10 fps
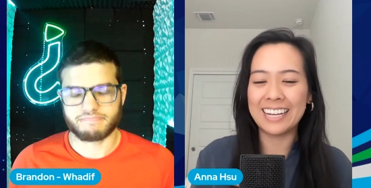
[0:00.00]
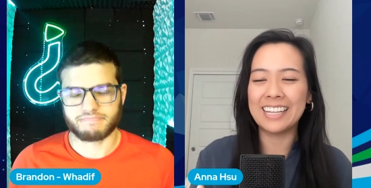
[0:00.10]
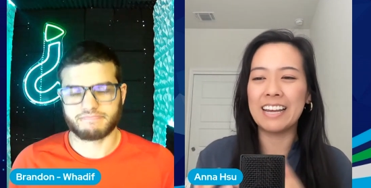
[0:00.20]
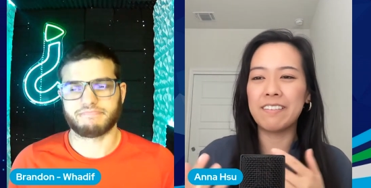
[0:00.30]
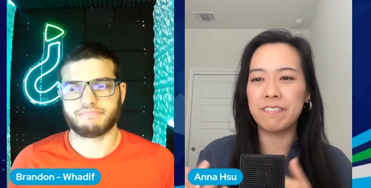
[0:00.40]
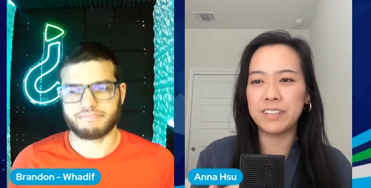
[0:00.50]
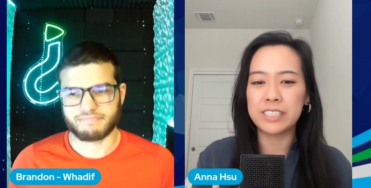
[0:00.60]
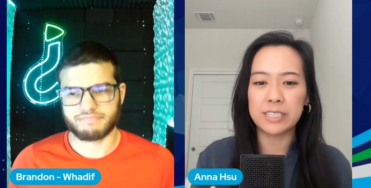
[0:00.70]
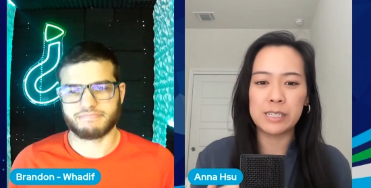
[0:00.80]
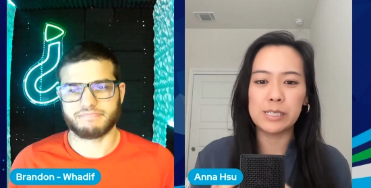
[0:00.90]
Speaker 1: that
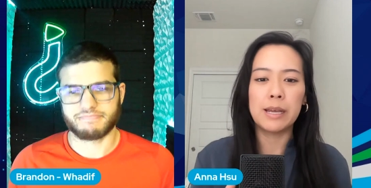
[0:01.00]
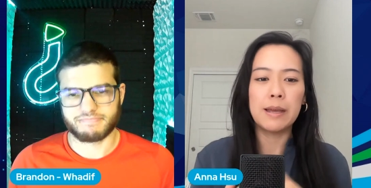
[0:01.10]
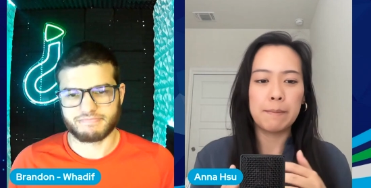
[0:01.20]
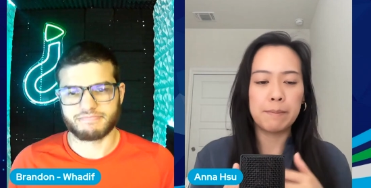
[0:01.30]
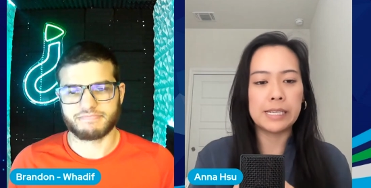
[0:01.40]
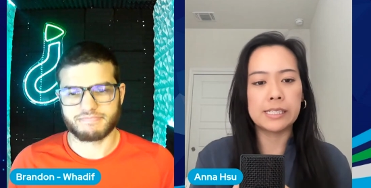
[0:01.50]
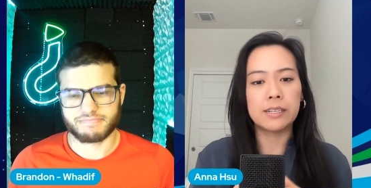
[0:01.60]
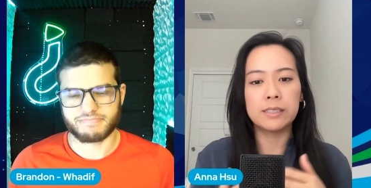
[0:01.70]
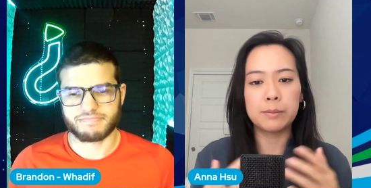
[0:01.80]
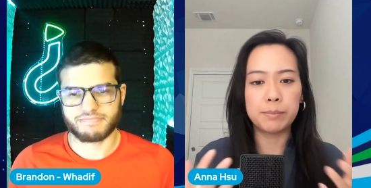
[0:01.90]
filter is based
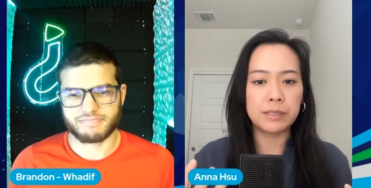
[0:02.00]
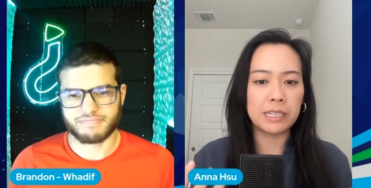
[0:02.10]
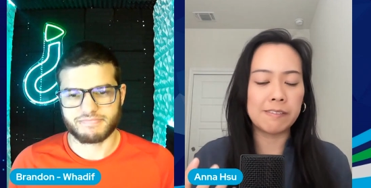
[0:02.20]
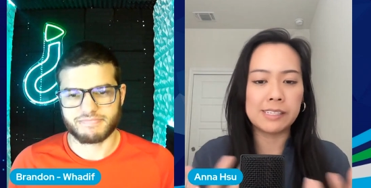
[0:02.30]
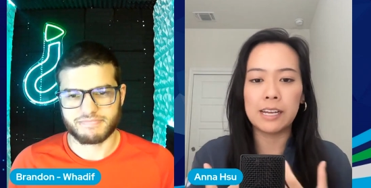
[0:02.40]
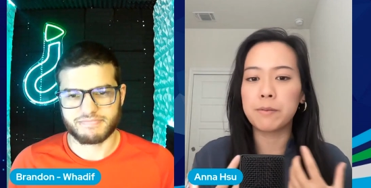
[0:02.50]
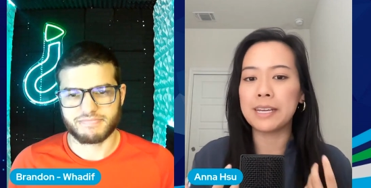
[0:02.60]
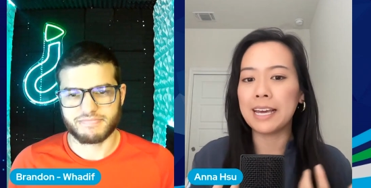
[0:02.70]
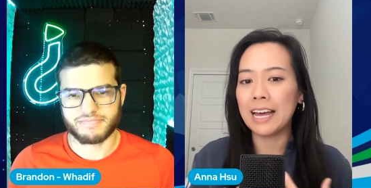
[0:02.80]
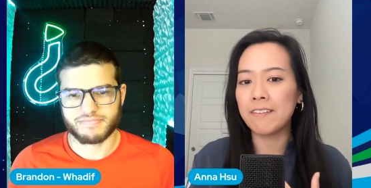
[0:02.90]
on the beliefs that
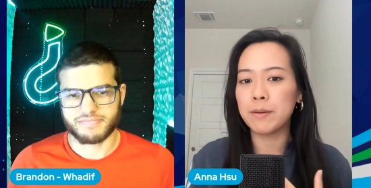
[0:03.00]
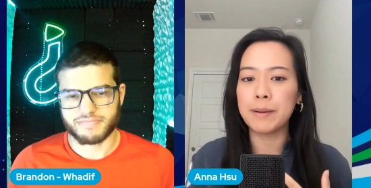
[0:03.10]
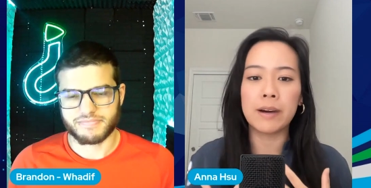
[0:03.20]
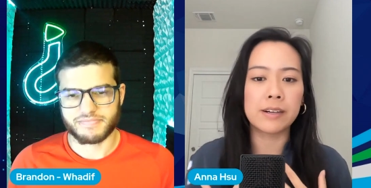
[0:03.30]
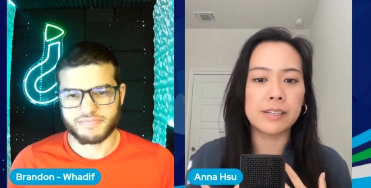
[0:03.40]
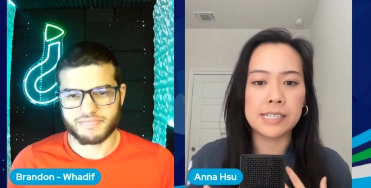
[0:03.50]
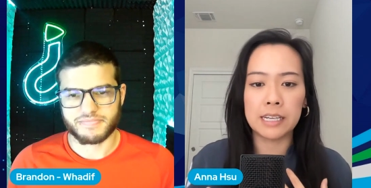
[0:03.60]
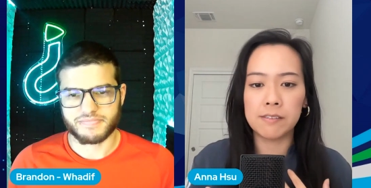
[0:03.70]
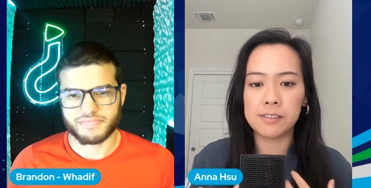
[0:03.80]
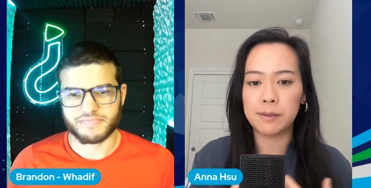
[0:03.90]
we have about
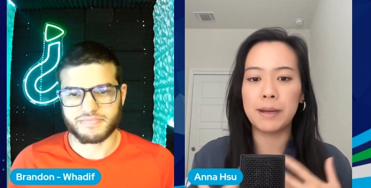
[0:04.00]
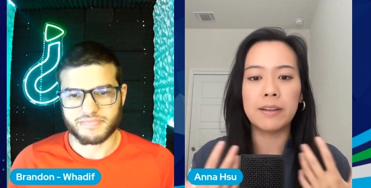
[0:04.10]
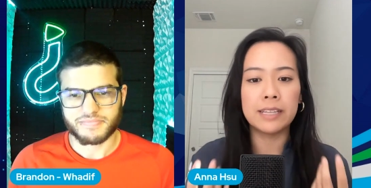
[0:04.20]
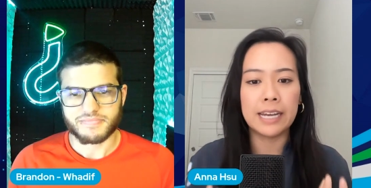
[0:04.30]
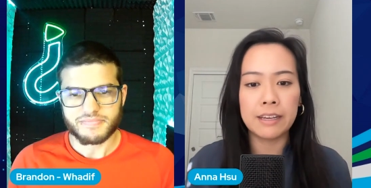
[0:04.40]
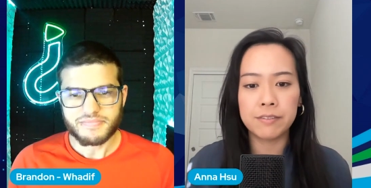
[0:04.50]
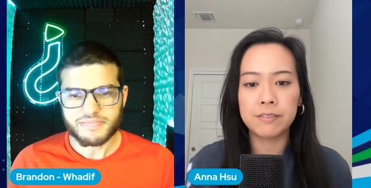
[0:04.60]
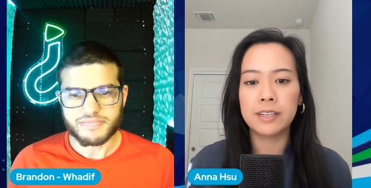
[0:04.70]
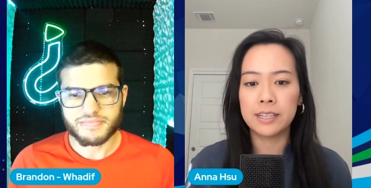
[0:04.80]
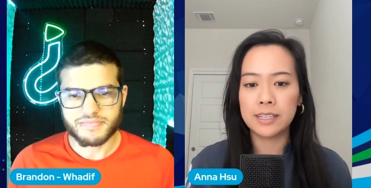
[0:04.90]
ourselves, about life.
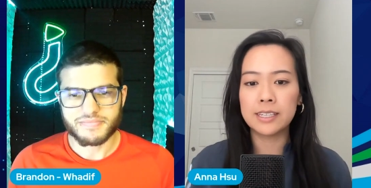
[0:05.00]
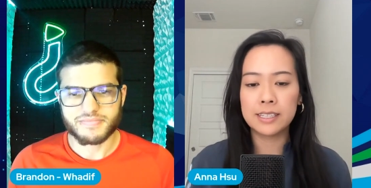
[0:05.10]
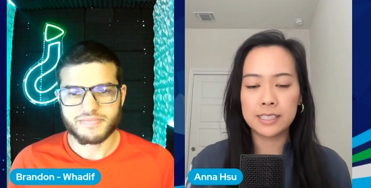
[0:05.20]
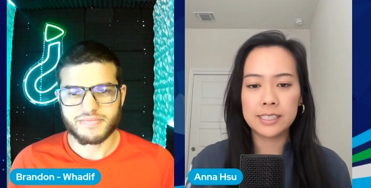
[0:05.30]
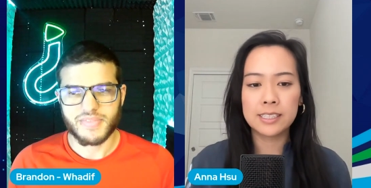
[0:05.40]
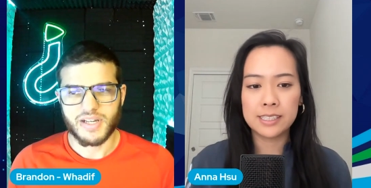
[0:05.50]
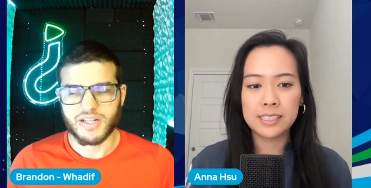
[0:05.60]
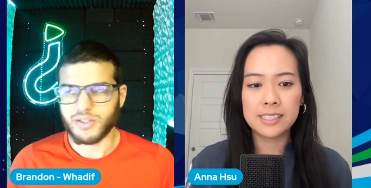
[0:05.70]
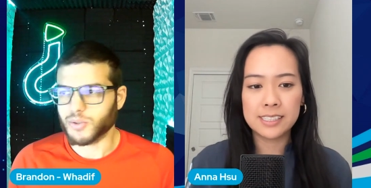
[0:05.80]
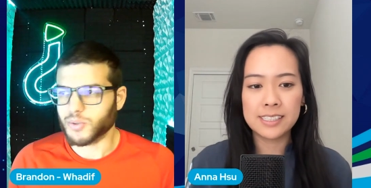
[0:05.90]

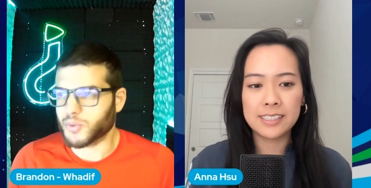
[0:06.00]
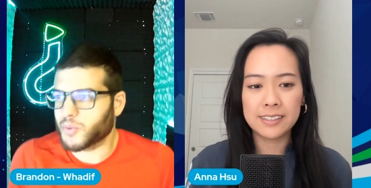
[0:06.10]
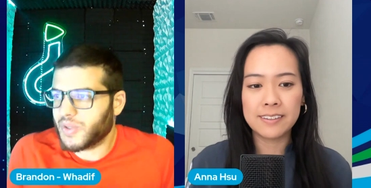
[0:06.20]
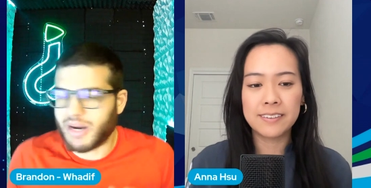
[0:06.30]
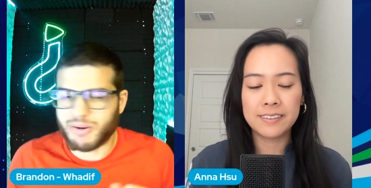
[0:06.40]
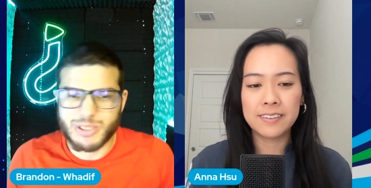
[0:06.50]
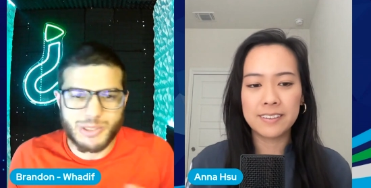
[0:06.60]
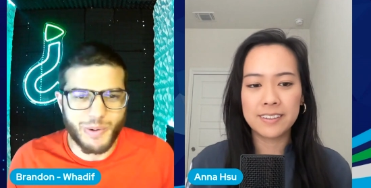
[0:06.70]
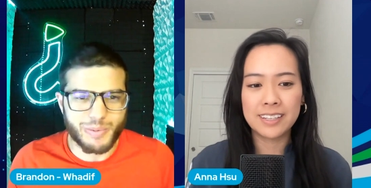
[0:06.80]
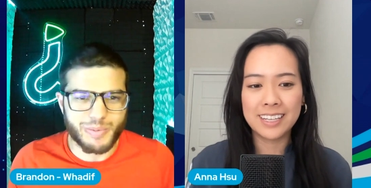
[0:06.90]
Speaker 2: Ooh, that was
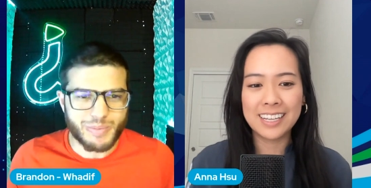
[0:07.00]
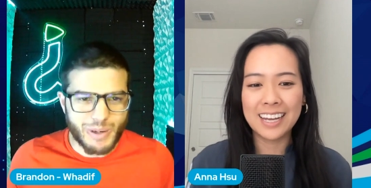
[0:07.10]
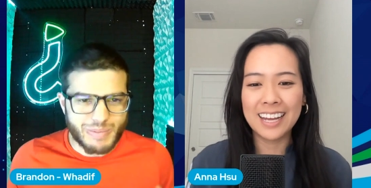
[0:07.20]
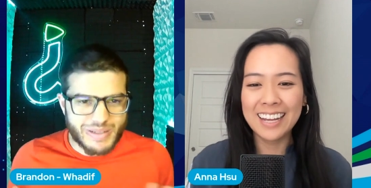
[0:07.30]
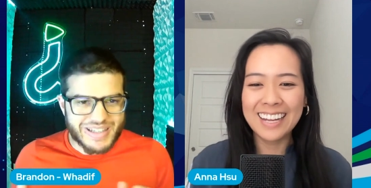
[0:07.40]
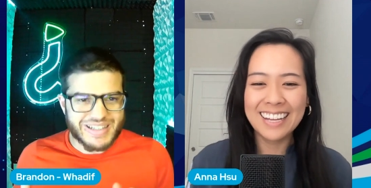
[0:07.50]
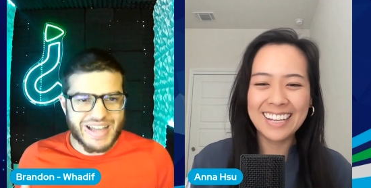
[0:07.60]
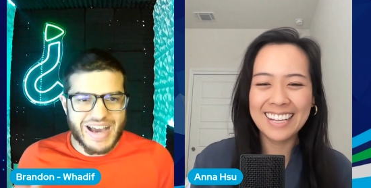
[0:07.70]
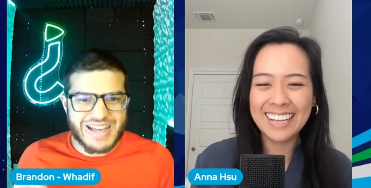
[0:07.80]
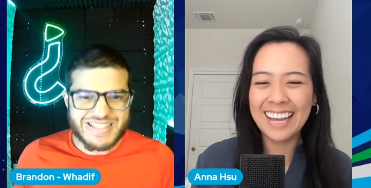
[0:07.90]
a quotable moment. The
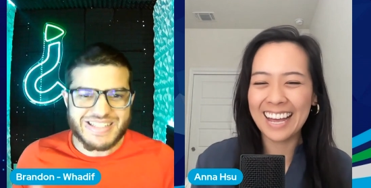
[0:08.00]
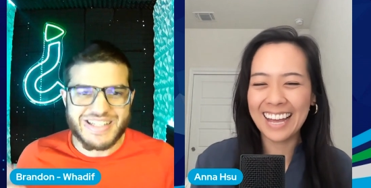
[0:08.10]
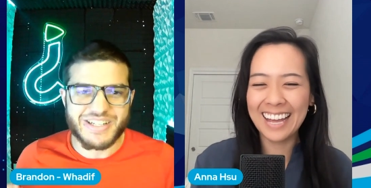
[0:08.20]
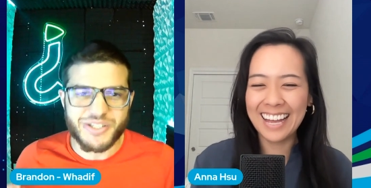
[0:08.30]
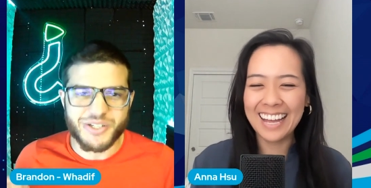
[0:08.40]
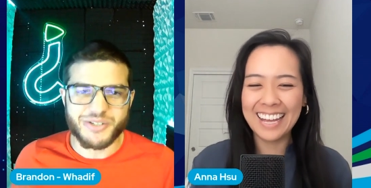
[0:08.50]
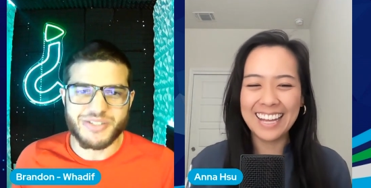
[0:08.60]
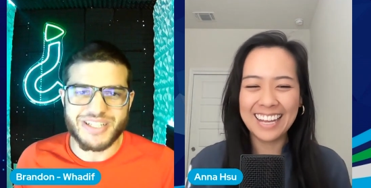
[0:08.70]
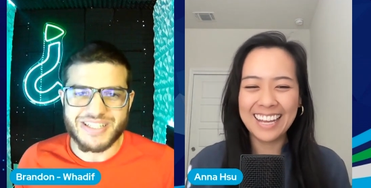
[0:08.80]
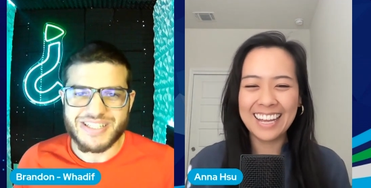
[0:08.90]
glasses that you're
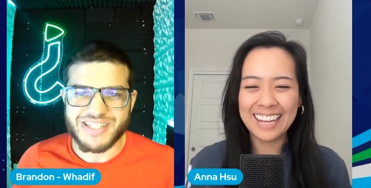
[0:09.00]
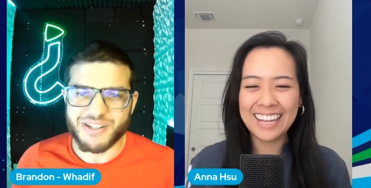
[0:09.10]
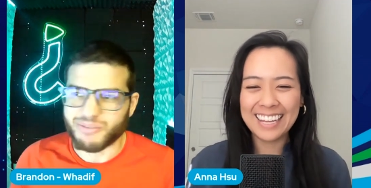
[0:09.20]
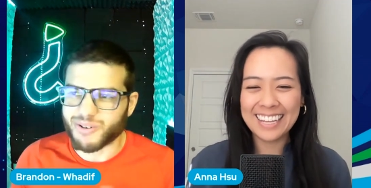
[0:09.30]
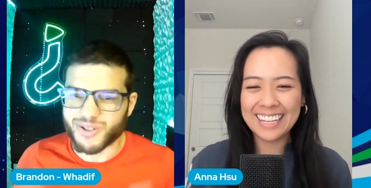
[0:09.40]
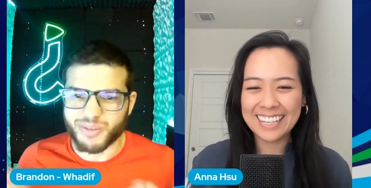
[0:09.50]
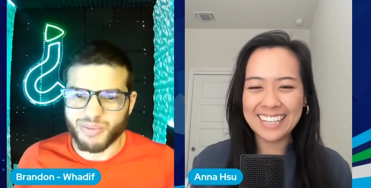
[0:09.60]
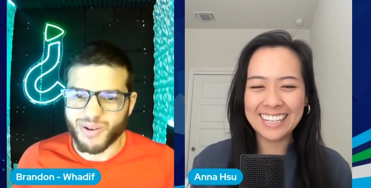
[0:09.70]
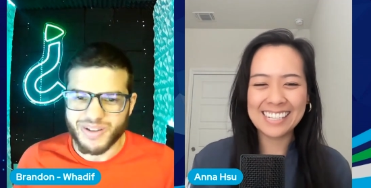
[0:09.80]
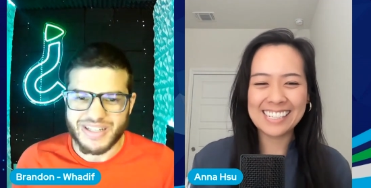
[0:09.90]
using to see your world
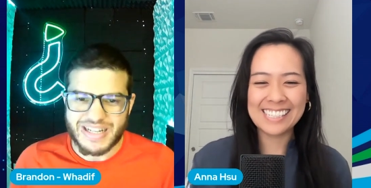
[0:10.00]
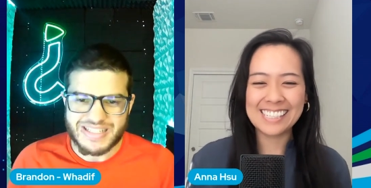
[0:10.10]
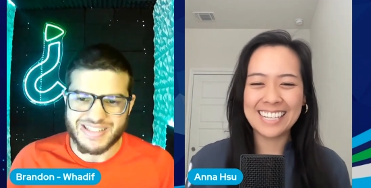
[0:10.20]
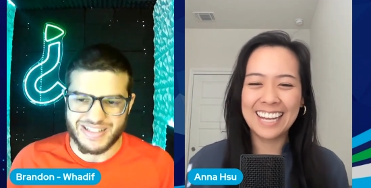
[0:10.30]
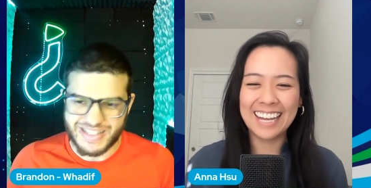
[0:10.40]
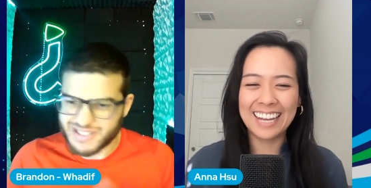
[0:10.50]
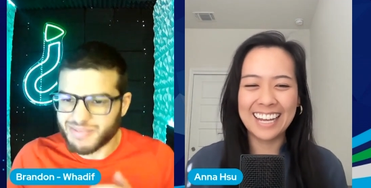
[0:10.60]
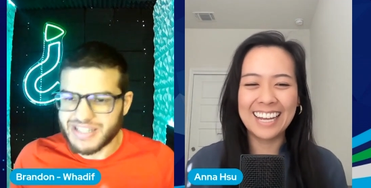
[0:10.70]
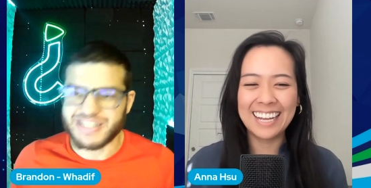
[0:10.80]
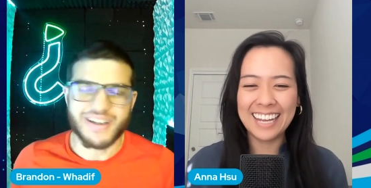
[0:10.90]
are broken. That's
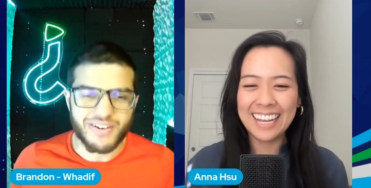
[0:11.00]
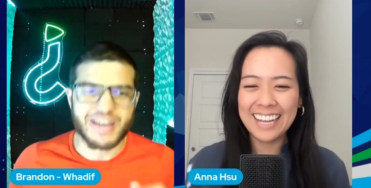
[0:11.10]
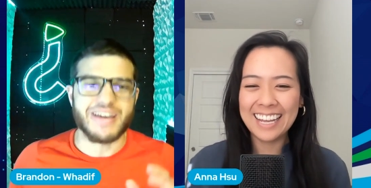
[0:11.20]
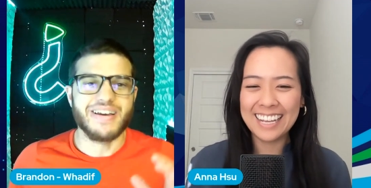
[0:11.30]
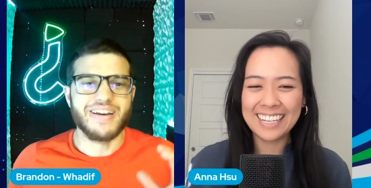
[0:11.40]
that's amazing. Okay,